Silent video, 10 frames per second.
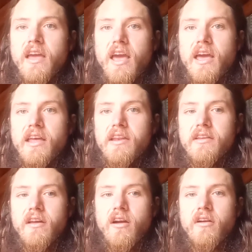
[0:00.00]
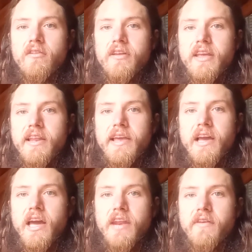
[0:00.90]
and our own healing
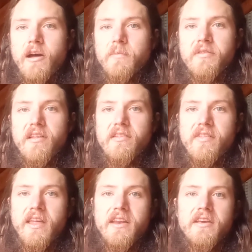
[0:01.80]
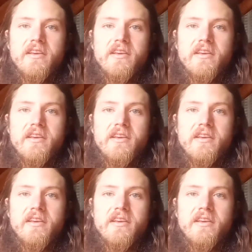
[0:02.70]
kind of helps us then